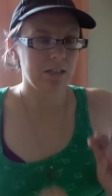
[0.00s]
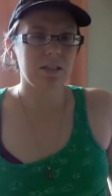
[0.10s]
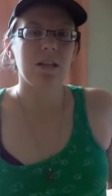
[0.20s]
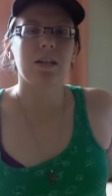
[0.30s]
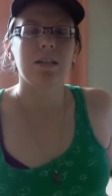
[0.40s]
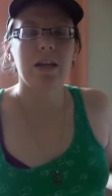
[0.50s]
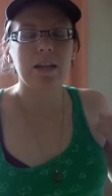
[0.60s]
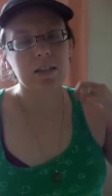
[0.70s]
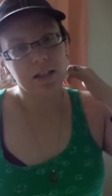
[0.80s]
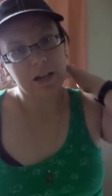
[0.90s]
is not a day
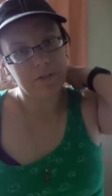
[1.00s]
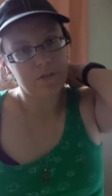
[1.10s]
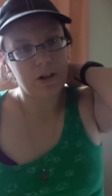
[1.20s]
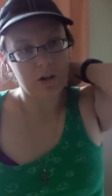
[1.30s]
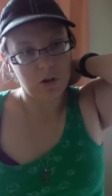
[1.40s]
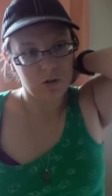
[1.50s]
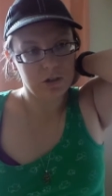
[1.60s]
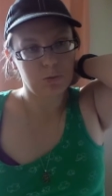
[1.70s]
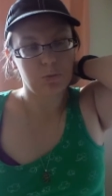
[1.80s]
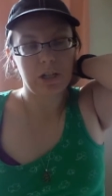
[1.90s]
in the life at all,
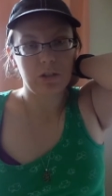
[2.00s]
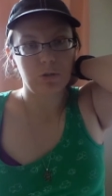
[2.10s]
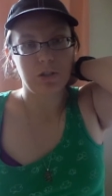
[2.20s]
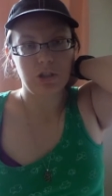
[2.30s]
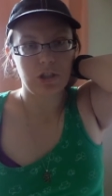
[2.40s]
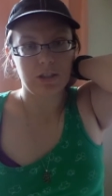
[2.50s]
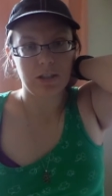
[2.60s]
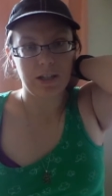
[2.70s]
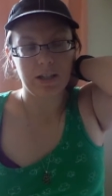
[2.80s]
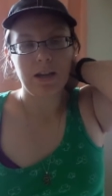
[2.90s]
because we're not doing shit
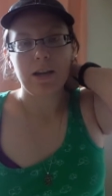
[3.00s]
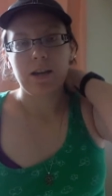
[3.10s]
today.